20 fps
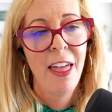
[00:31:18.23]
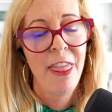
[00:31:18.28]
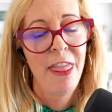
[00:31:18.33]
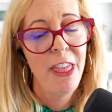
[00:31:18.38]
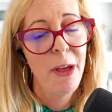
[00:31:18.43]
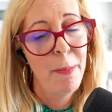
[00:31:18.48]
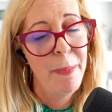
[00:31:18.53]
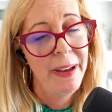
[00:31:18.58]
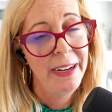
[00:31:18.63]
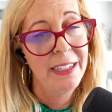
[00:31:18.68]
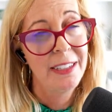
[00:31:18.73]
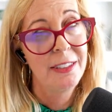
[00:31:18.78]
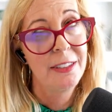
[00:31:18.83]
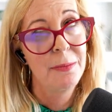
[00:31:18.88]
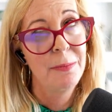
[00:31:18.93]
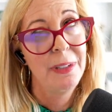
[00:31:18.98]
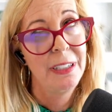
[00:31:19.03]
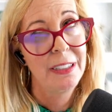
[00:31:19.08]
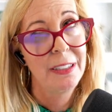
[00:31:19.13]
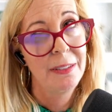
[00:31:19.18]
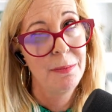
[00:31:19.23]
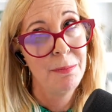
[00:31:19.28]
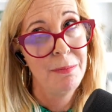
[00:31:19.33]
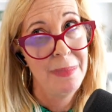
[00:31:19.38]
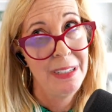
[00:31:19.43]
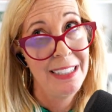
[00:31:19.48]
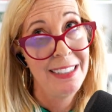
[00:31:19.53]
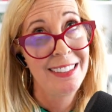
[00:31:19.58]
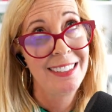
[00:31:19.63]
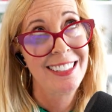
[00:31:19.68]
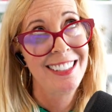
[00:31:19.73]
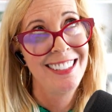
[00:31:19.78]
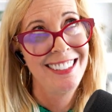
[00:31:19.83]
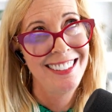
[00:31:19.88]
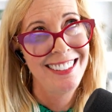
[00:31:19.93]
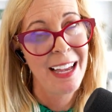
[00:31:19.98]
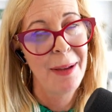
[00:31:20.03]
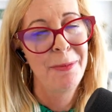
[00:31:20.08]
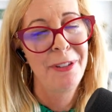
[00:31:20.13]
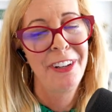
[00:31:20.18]
The biggest
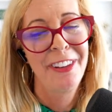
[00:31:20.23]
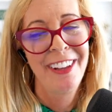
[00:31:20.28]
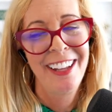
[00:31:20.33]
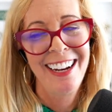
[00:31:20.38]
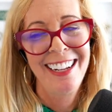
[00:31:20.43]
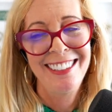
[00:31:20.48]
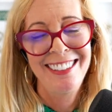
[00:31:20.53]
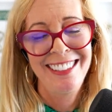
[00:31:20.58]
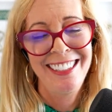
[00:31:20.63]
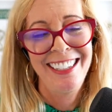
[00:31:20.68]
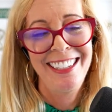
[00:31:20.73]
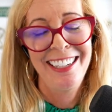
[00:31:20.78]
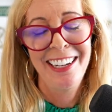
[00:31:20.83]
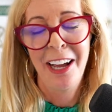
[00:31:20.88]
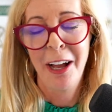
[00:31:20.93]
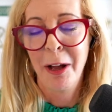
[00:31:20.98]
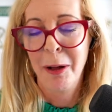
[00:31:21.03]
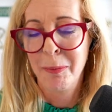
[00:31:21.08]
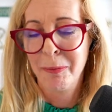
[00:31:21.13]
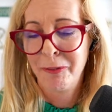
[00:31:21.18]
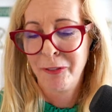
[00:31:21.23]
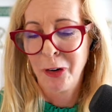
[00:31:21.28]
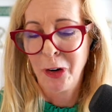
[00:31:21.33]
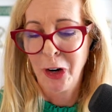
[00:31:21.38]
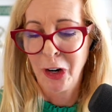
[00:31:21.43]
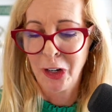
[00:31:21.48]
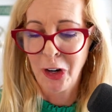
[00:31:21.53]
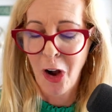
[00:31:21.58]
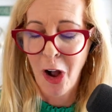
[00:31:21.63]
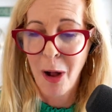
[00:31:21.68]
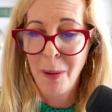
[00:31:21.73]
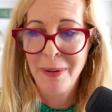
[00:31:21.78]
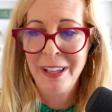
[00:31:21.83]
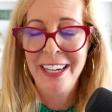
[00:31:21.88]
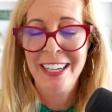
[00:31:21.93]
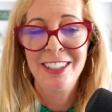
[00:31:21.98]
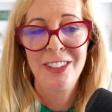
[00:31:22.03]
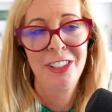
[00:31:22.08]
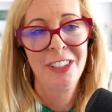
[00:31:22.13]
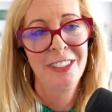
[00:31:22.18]
misconception that I see for
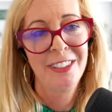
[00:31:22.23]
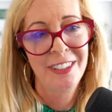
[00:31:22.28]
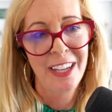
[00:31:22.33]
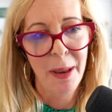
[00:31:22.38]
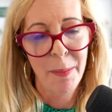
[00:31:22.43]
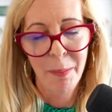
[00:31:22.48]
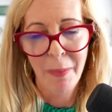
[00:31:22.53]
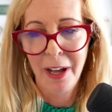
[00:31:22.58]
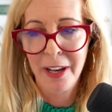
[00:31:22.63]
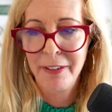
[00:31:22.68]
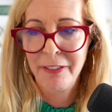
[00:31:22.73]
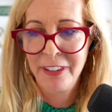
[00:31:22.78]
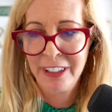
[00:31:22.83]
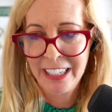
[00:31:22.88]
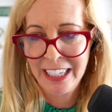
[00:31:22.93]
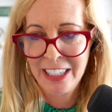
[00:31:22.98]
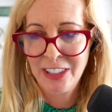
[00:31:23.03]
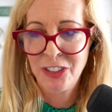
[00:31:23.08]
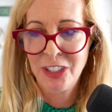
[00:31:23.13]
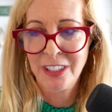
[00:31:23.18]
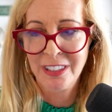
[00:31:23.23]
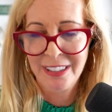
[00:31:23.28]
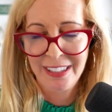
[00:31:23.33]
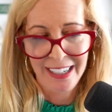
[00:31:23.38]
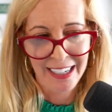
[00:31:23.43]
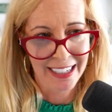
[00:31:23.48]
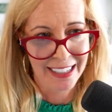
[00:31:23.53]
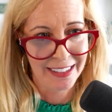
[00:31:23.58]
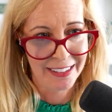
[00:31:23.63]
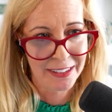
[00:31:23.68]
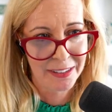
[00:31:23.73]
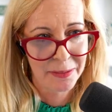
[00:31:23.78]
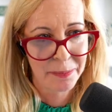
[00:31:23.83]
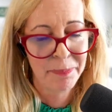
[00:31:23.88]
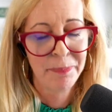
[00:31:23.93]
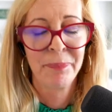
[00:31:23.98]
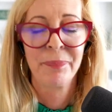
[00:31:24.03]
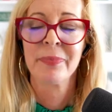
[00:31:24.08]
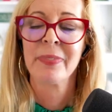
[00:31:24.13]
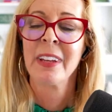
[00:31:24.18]
accommodations and modifications is,
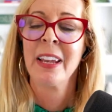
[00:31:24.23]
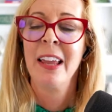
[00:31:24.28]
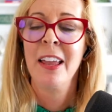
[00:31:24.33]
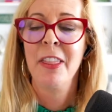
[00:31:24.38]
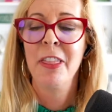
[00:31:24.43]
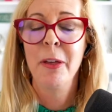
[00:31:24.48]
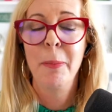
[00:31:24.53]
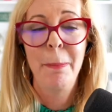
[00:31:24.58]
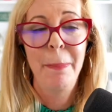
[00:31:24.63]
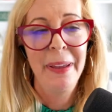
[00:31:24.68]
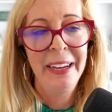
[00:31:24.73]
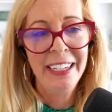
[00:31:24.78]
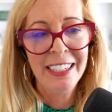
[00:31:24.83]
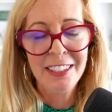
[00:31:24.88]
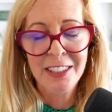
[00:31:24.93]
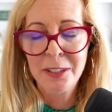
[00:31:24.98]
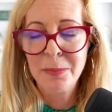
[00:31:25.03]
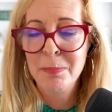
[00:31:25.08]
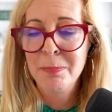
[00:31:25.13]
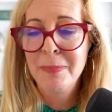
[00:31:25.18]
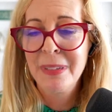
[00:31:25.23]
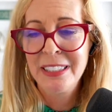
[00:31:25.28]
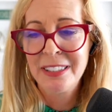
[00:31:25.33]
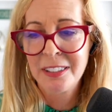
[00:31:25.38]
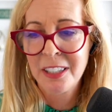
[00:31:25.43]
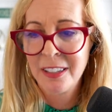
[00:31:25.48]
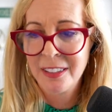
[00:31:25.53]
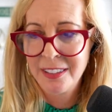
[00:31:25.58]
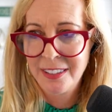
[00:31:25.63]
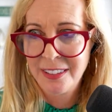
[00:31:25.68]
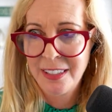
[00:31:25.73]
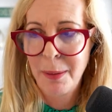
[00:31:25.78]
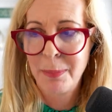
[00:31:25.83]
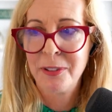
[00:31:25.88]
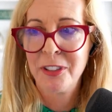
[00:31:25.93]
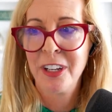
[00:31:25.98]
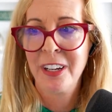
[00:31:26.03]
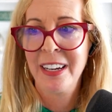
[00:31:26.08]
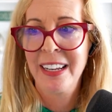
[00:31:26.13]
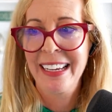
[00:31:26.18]
the biggest
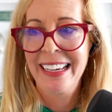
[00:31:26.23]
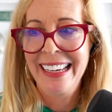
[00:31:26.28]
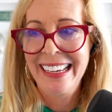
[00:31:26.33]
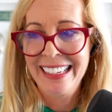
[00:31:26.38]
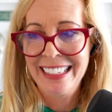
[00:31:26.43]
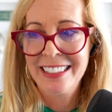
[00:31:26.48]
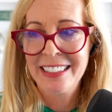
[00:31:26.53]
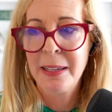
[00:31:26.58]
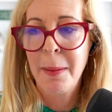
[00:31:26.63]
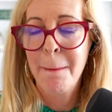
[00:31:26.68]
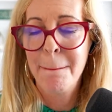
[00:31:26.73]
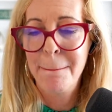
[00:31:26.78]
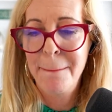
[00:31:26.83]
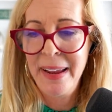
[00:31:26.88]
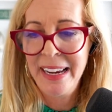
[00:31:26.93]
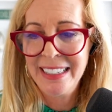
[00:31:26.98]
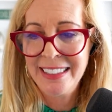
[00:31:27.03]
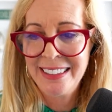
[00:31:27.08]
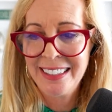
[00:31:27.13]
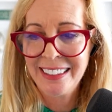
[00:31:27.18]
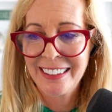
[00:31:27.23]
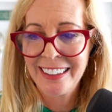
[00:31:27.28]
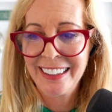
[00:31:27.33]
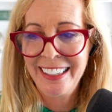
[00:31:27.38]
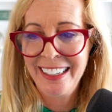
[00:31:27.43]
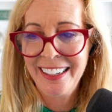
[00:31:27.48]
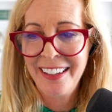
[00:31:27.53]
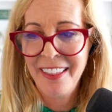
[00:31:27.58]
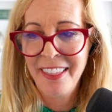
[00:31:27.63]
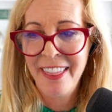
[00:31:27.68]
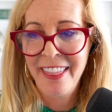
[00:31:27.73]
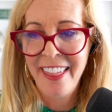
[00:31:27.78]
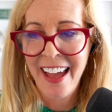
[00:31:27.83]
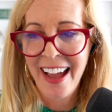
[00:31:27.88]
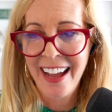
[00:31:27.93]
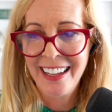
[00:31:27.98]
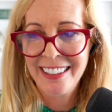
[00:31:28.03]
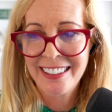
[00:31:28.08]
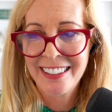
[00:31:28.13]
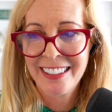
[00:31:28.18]
misconception is basically
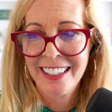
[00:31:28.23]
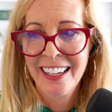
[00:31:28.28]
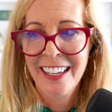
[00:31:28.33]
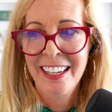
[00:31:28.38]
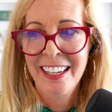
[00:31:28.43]
that